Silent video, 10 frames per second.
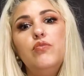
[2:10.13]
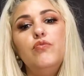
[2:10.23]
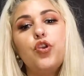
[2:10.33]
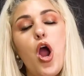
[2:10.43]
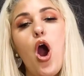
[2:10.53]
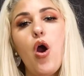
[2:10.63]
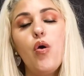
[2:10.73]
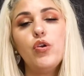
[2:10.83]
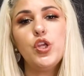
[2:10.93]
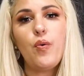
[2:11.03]
You
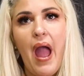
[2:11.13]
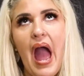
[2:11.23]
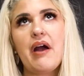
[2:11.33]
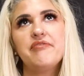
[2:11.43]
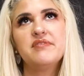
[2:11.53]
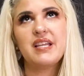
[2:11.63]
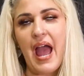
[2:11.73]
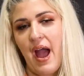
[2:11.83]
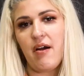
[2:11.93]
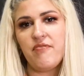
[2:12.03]
know you have to
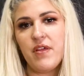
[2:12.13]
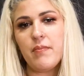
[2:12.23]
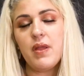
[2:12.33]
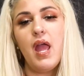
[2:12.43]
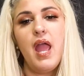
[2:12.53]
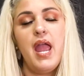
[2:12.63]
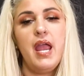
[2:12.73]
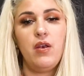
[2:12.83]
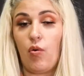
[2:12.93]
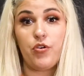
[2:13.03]
have them
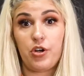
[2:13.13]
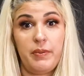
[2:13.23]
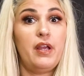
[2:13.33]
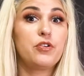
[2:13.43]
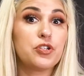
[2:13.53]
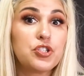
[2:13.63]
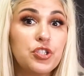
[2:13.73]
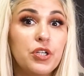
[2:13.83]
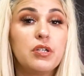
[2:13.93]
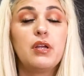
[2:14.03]
in order to be
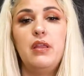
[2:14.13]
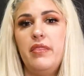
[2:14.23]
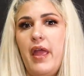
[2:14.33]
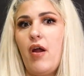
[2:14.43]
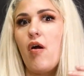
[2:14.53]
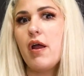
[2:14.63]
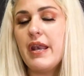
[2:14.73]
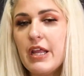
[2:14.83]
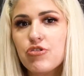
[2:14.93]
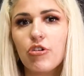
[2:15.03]
understood, and they are an
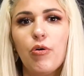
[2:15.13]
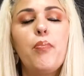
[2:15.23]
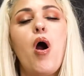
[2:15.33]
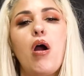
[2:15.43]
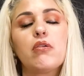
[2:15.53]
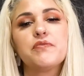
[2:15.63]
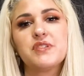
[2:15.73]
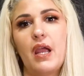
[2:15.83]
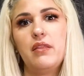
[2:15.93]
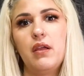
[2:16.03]
integral part of
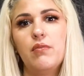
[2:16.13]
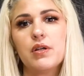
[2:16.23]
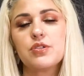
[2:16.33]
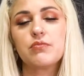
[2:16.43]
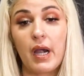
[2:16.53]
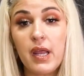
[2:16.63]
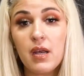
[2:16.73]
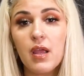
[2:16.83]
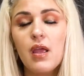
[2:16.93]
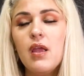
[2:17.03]
sign language, right?
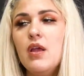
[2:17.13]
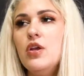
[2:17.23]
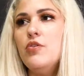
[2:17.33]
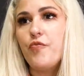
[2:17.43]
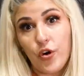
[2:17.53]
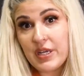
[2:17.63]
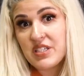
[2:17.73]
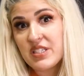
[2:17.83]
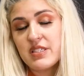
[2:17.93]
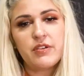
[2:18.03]
For
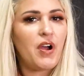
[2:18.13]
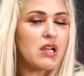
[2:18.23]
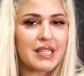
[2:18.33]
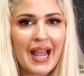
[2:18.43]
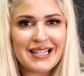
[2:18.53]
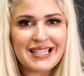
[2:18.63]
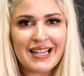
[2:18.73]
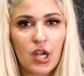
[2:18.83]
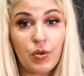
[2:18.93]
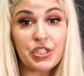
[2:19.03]
instance, if I was
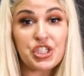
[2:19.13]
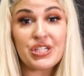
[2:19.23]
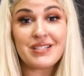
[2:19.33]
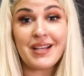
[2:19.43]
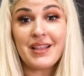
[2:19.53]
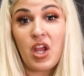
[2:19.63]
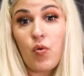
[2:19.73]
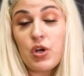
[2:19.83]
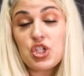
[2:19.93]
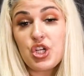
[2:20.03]
asking a question in sign
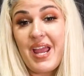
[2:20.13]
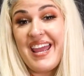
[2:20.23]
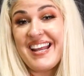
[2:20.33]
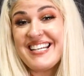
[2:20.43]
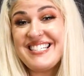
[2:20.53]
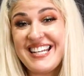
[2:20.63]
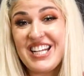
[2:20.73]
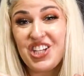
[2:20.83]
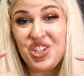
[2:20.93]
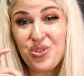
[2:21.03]
language and I
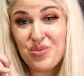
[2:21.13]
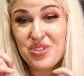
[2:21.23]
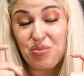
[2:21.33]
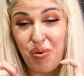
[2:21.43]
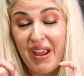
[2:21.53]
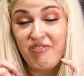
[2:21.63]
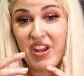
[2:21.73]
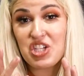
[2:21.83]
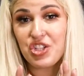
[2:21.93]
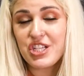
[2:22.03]
didn't use the right
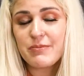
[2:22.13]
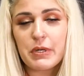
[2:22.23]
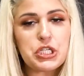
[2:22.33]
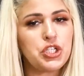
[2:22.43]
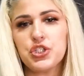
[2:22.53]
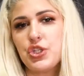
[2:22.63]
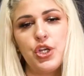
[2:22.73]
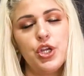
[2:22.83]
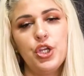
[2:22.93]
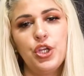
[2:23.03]
facial expressions,
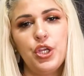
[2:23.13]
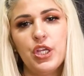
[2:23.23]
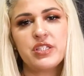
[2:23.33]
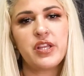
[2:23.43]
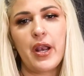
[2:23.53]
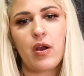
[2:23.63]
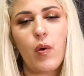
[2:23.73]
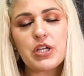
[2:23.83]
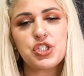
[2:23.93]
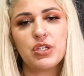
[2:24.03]
it's not a
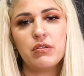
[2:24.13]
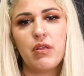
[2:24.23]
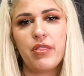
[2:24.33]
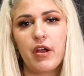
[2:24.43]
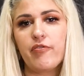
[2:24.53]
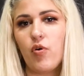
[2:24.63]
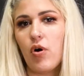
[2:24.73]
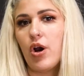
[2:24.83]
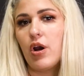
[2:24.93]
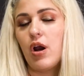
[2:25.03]
question.
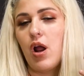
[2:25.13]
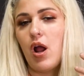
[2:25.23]
Therefore,